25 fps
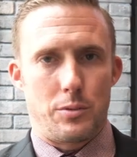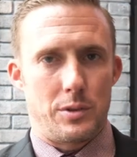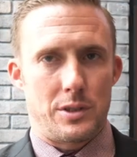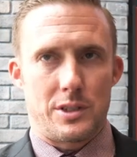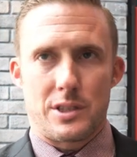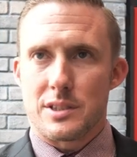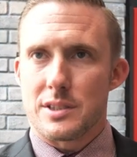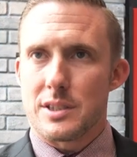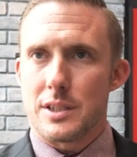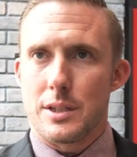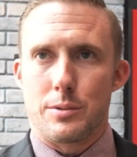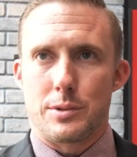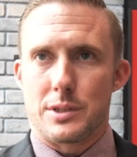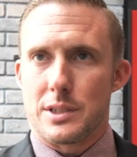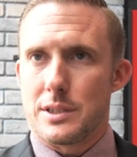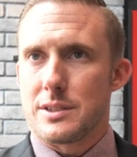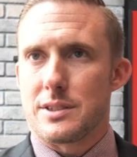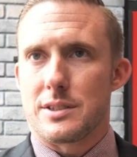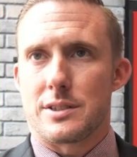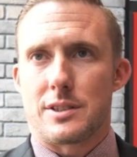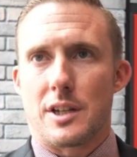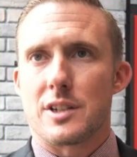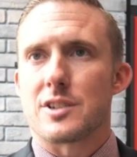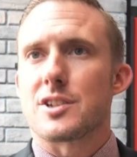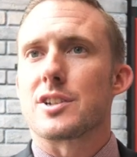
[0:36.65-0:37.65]
It was just, it was
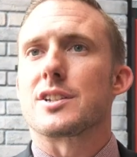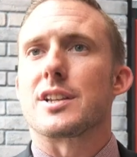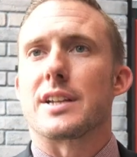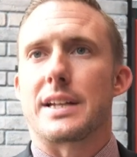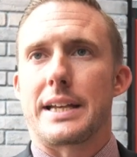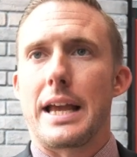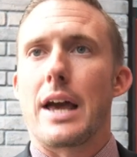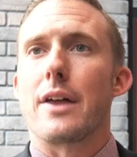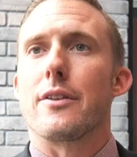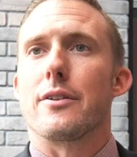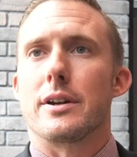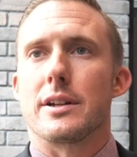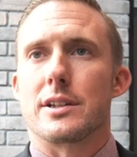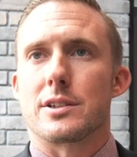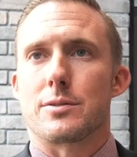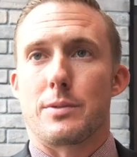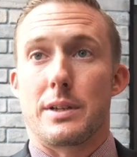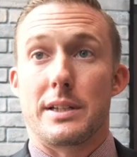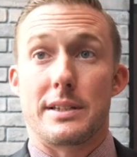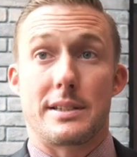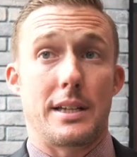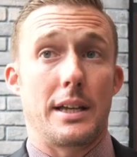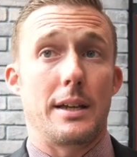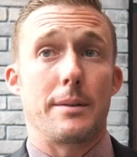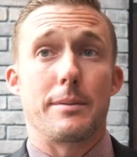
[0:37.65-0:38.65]
such a togetherness
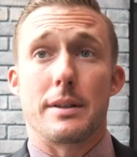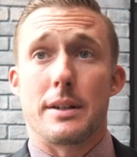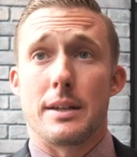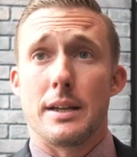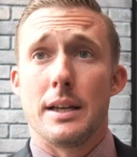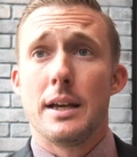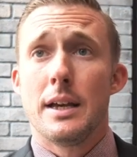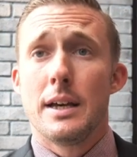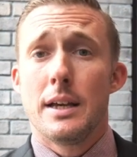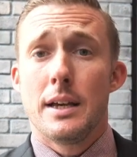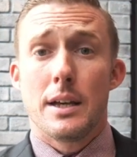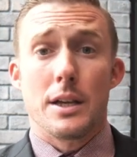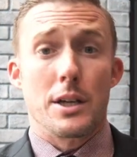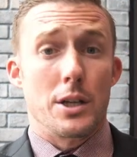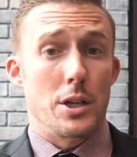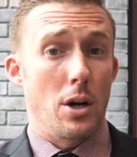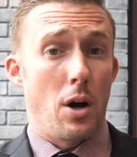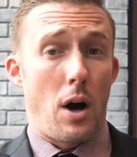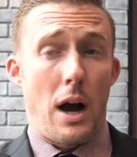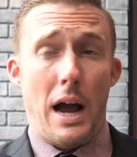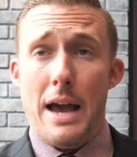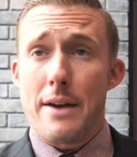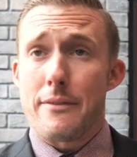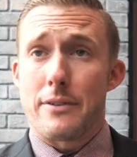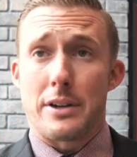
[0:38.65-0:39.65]
with a team that, you
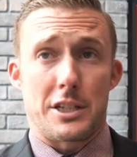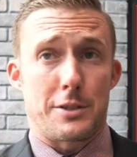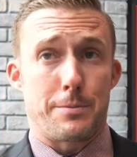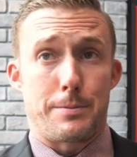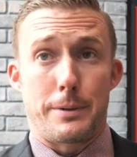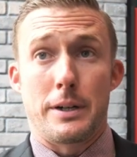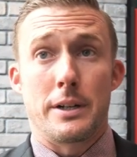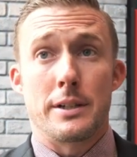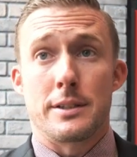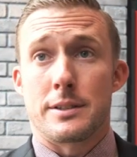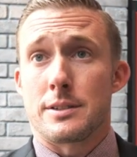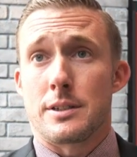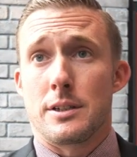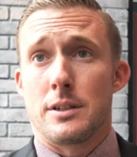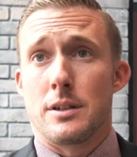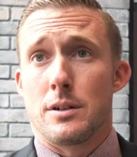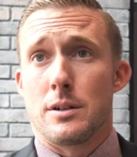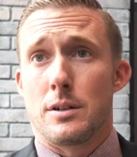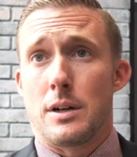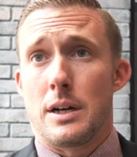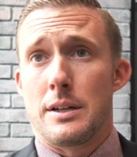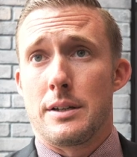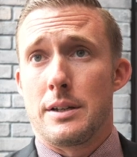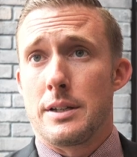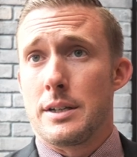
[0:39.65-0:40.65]
know, I haven't experienced, you
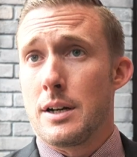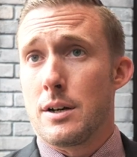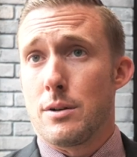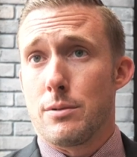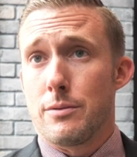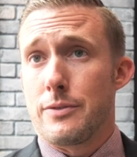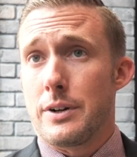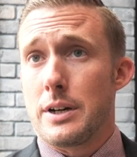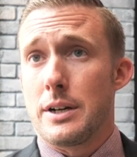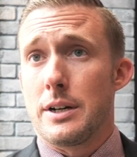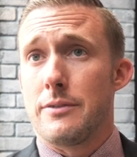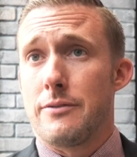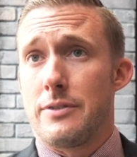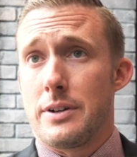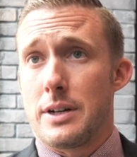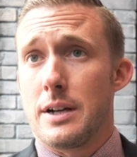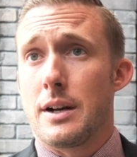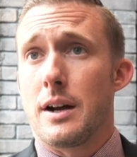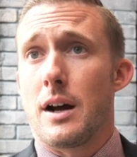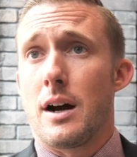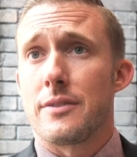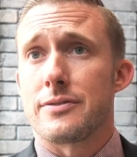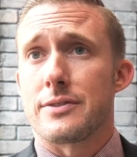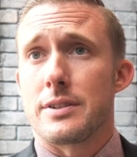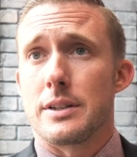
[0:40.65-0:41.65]
know, very,
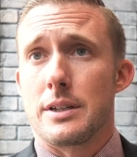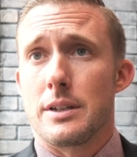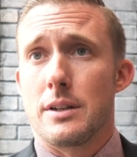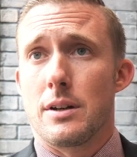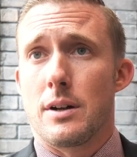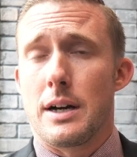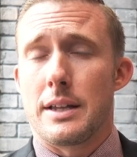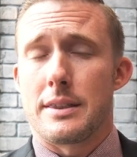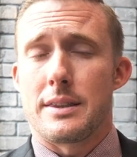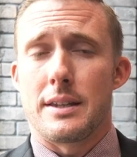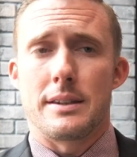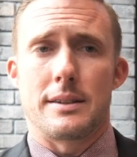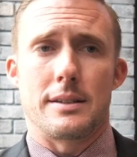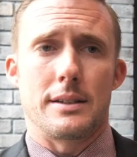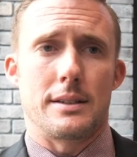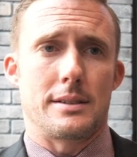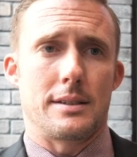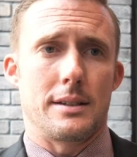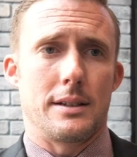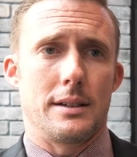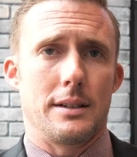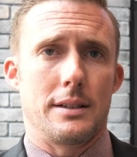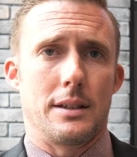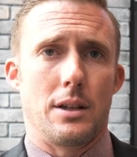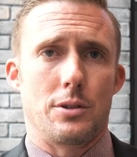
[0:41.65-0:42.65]
very often. You know, I think that
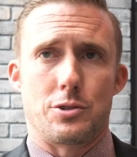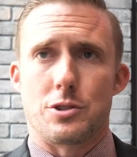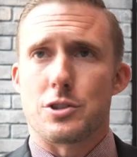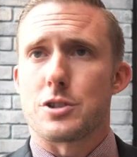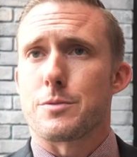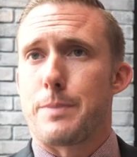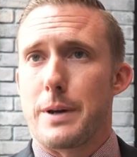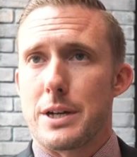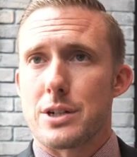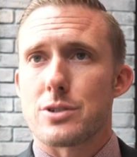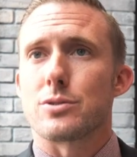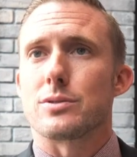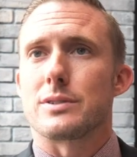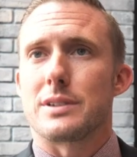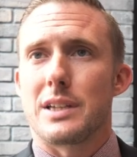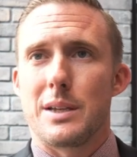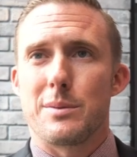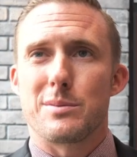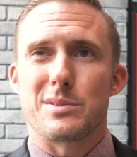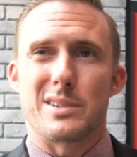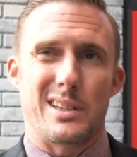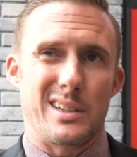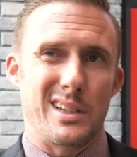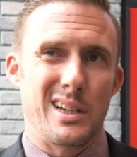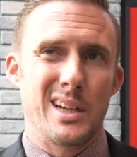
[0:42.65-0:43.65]
those are special
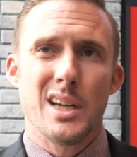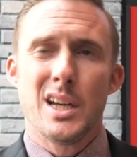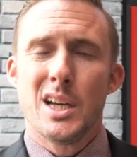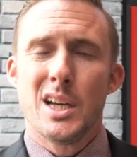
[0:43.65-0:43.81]
teams that,